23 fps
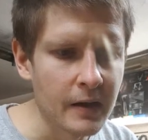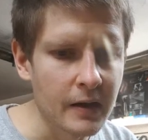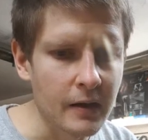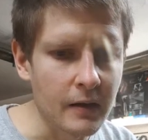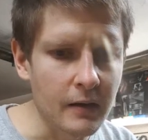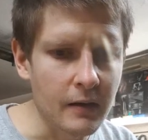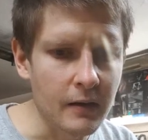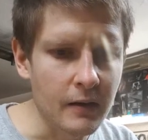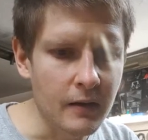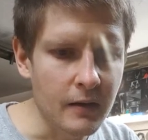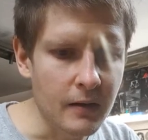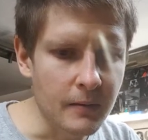
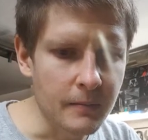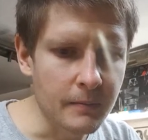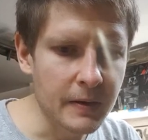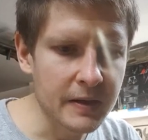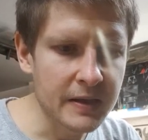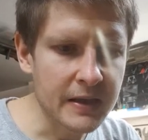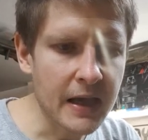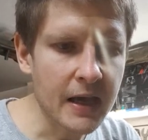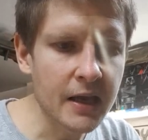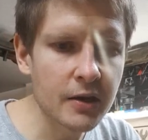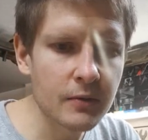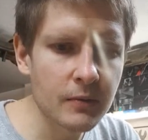But
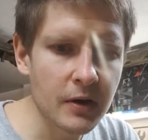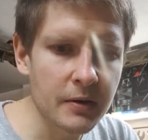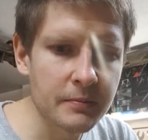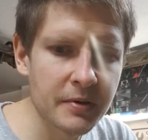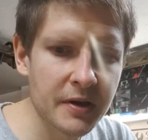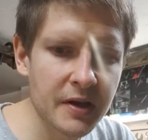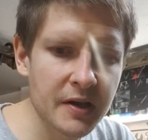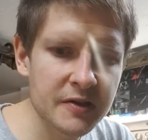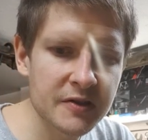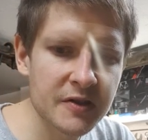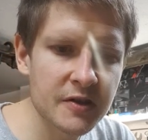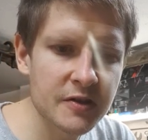anyway,
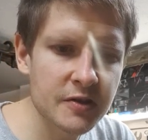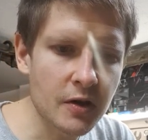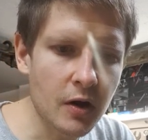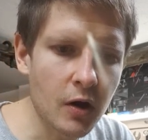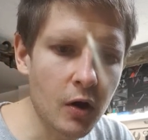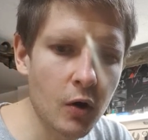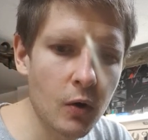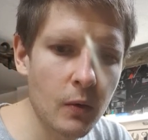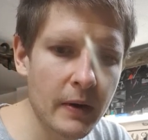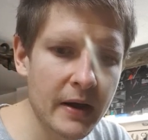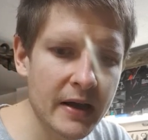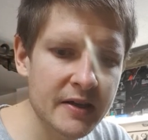because it's
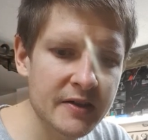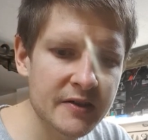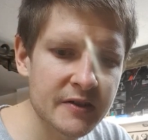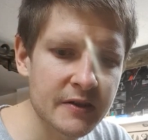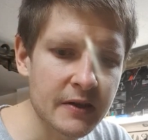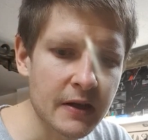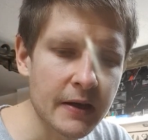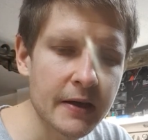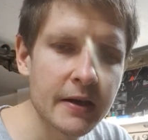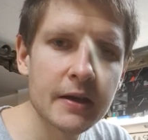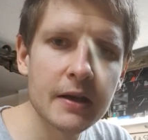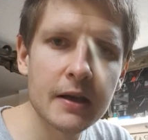always
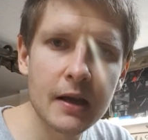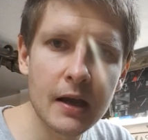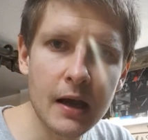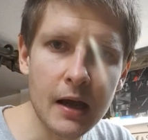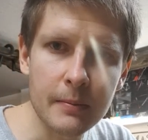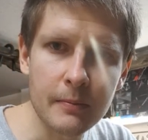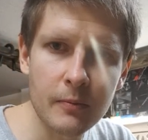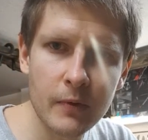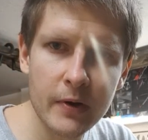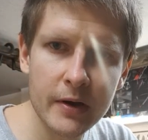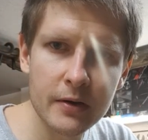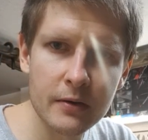heating
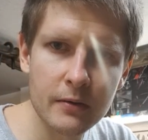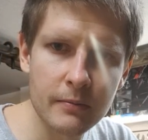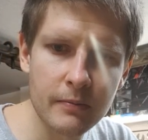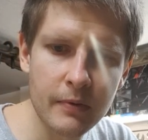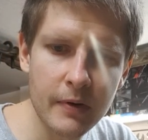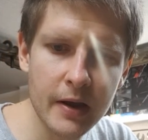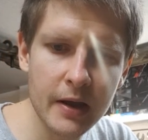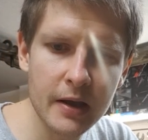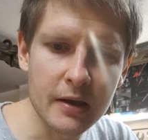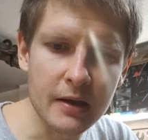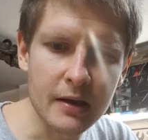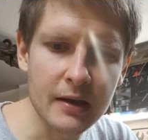up when you're
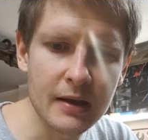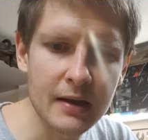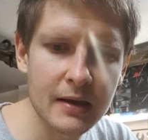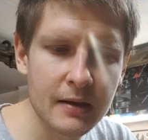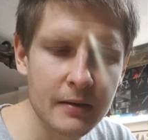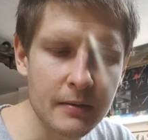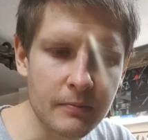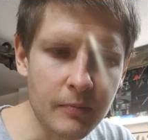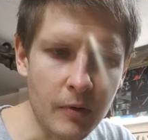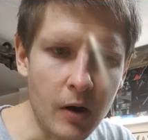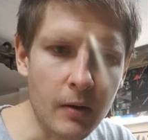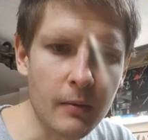braking,
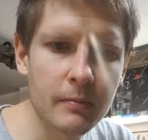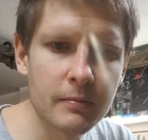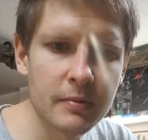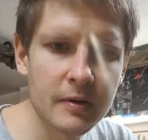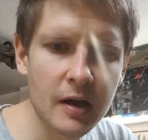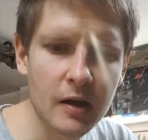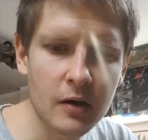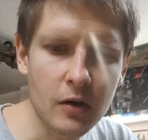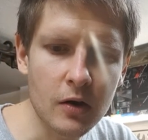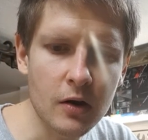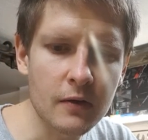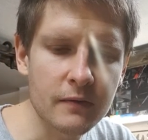probably
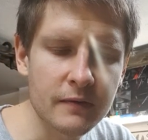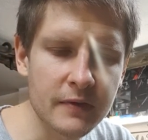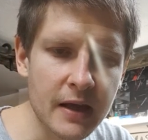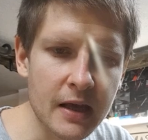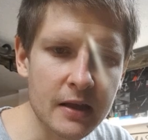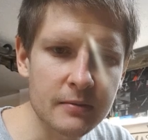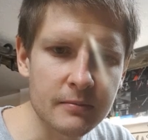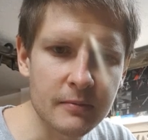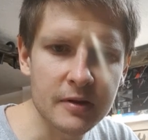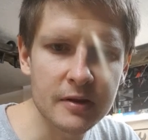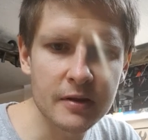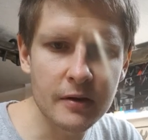a lot of
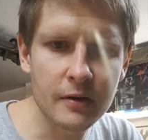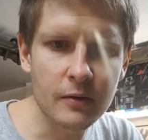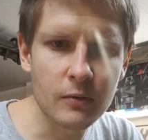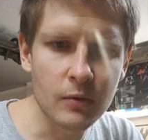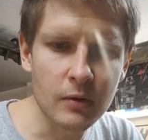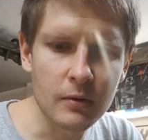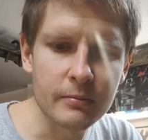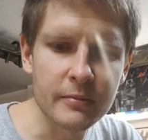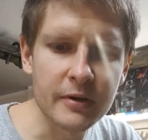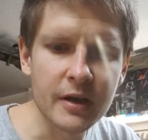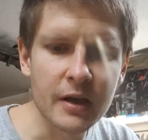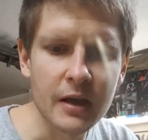that material
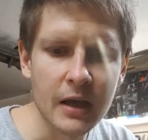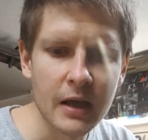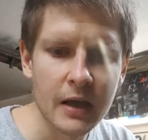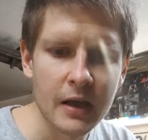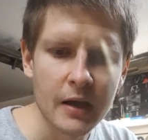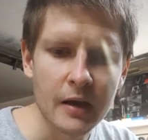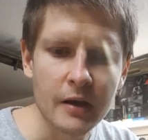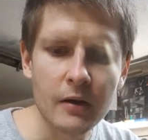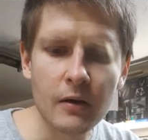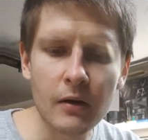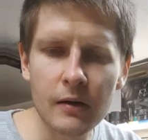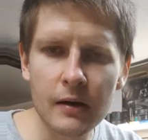will be
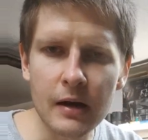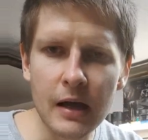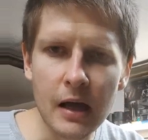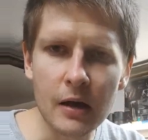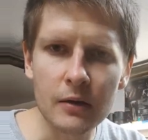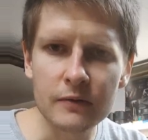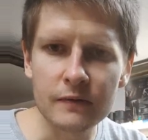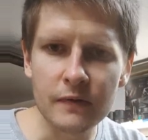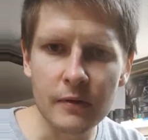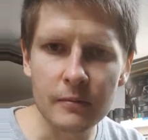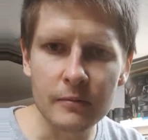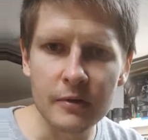gone
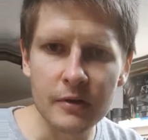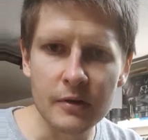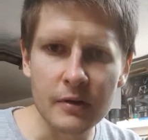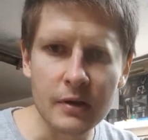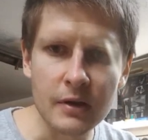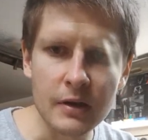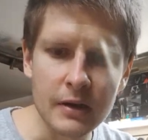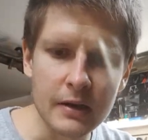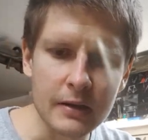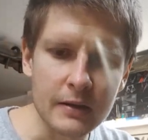out from the